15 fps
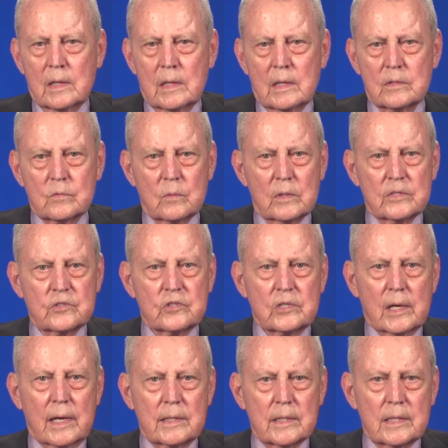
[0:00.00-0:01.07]
It was
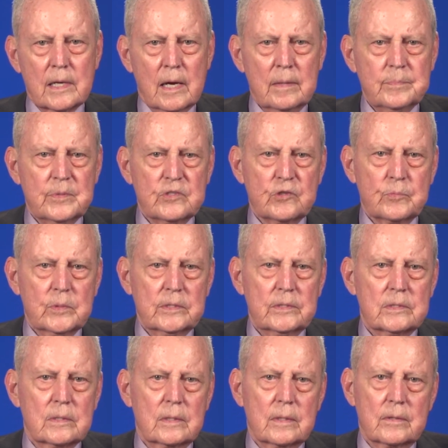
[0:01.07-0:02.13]
an
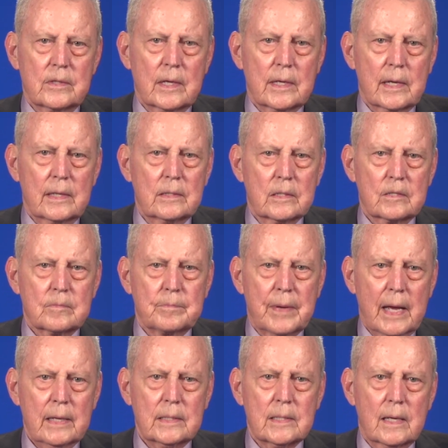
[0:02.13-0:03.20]
accomplishment that I look
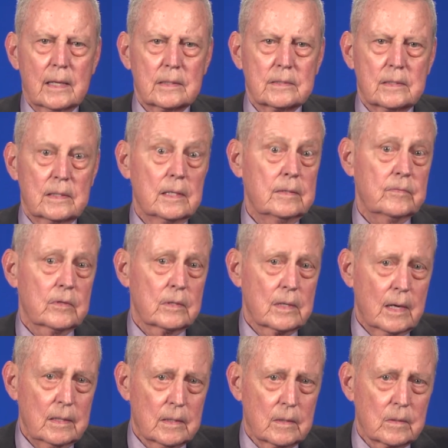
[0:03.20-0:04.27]
back at even
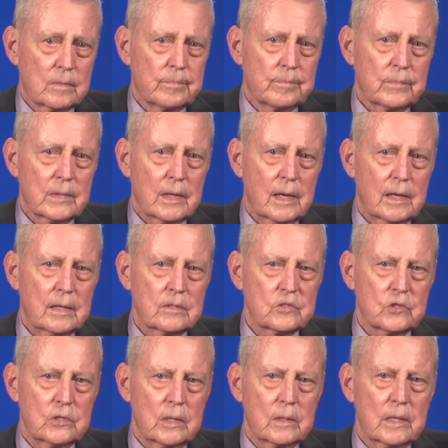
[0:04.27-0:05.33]
now
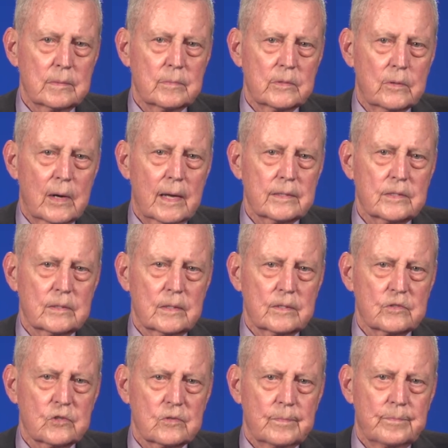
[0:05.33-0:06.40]
as nearly
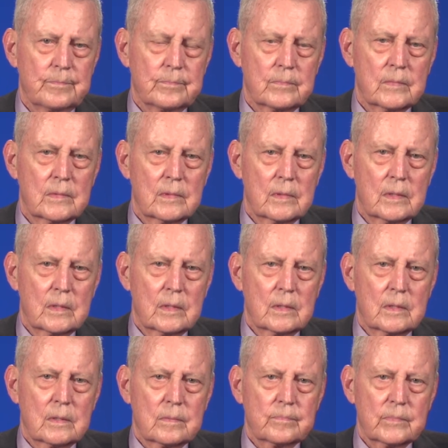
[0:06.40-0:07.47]
miraculous.
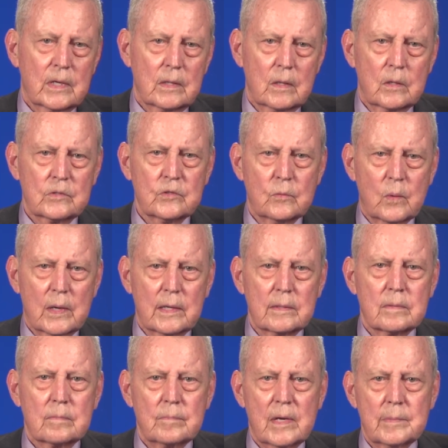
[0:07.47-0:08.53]
Along the
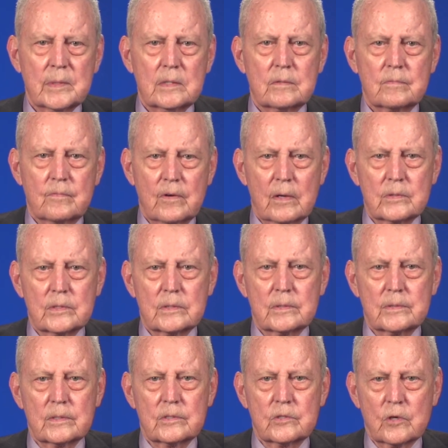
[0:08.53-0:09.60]
way, Mehmet
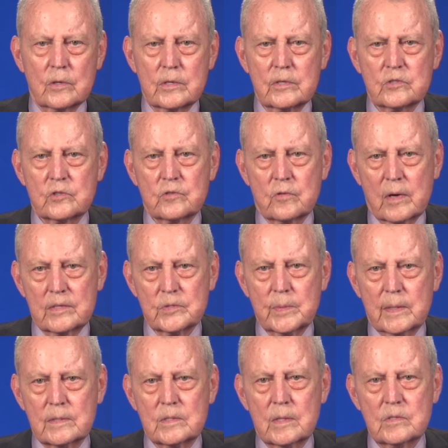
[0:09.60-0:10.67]
founded the Turkish
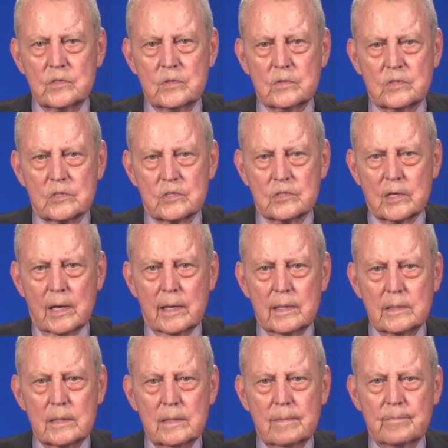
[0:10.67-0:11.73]
Transplantation
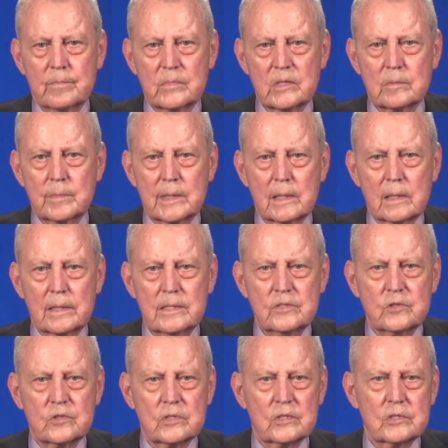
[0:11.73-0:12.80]
Society, the Middle
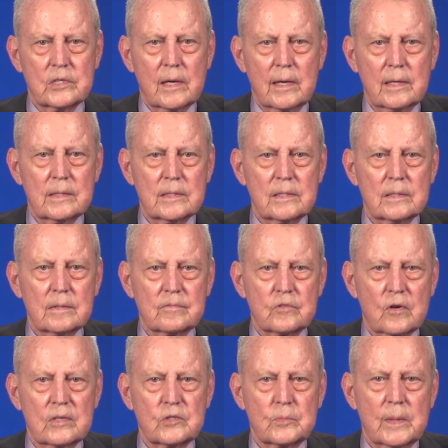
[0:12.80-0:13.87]
East Society of
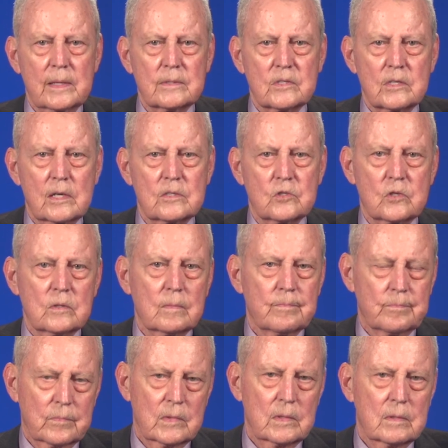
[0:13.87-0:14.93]
Transplantation,
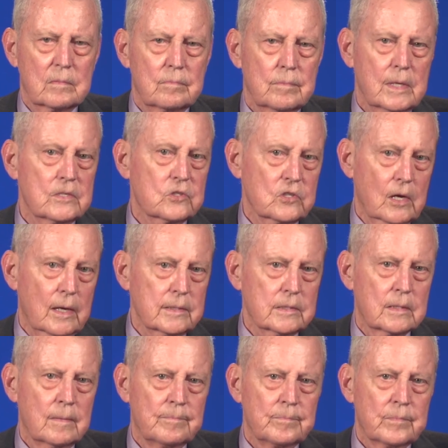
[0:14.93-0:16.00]
MISAT,